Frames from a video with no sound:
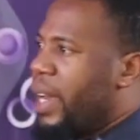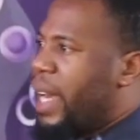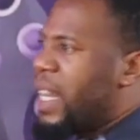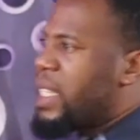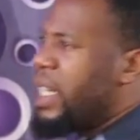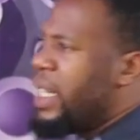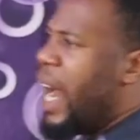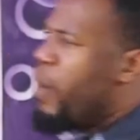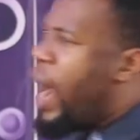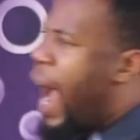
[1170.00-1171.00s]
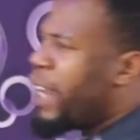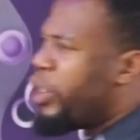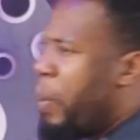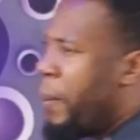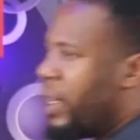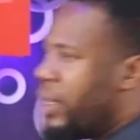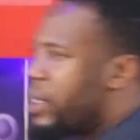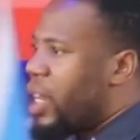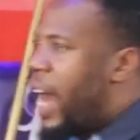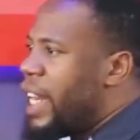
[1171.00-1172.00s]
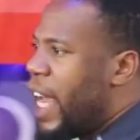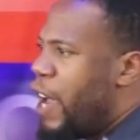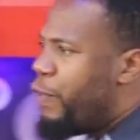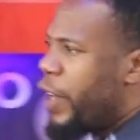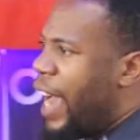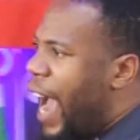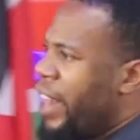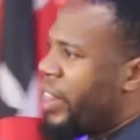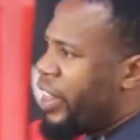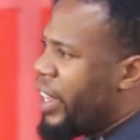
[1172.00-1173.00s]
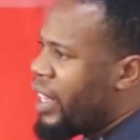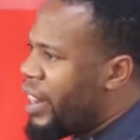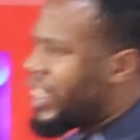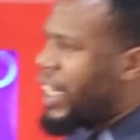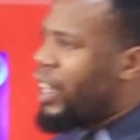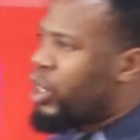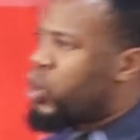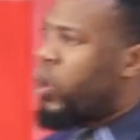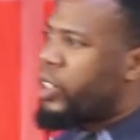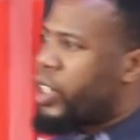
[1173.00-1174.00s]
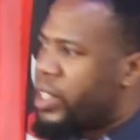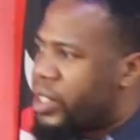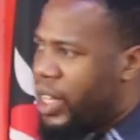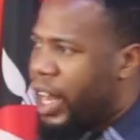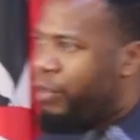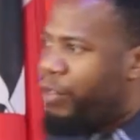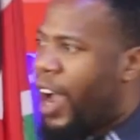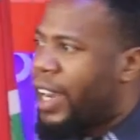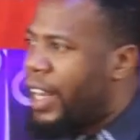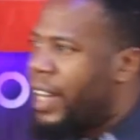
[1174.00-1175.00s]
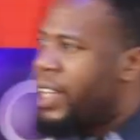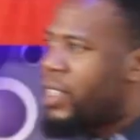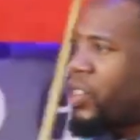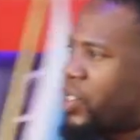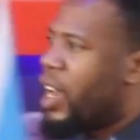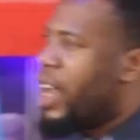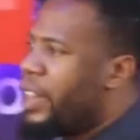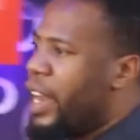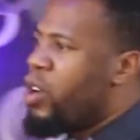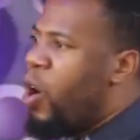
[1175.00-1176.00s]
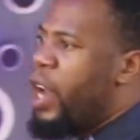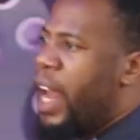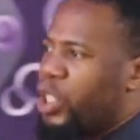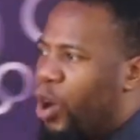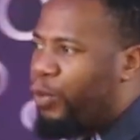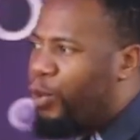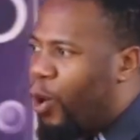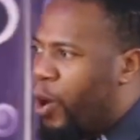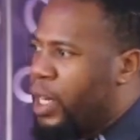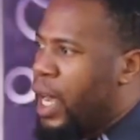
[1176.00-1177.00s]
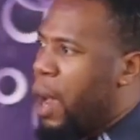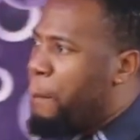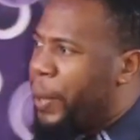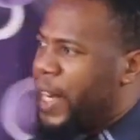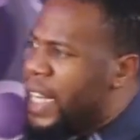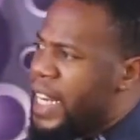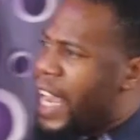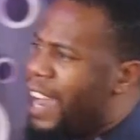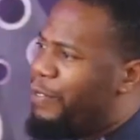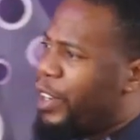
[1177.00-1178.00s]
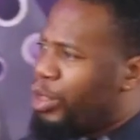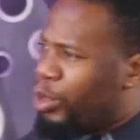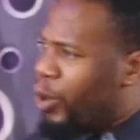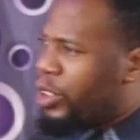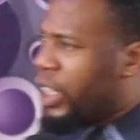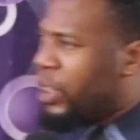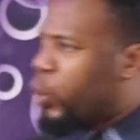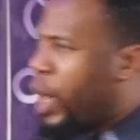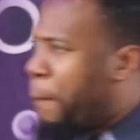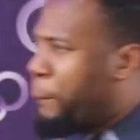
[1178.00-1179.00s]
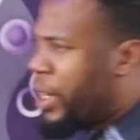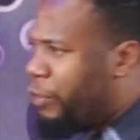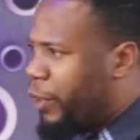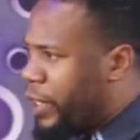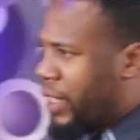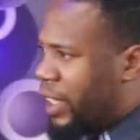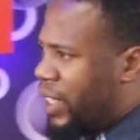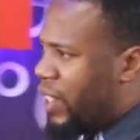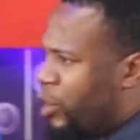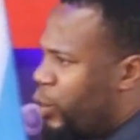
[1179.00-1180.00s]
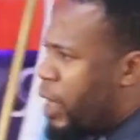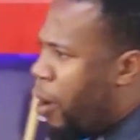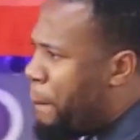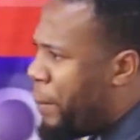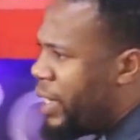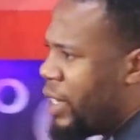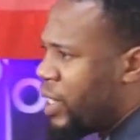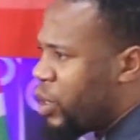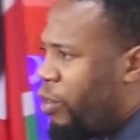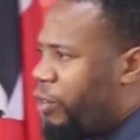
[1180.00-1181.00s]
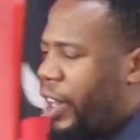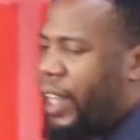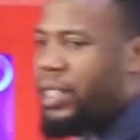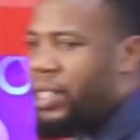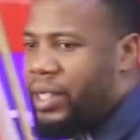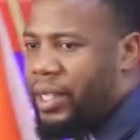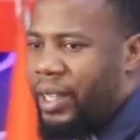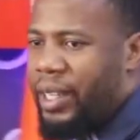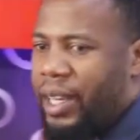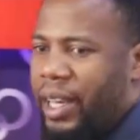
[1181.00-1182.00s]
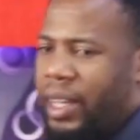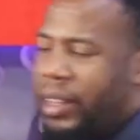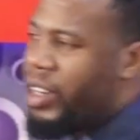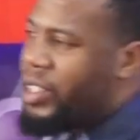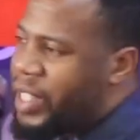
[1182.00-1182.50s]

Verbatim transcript: casting down arguments and every high thing that exalts itself against the knowledge of God, bringing every thought into captivity to the obedience of Christ. There is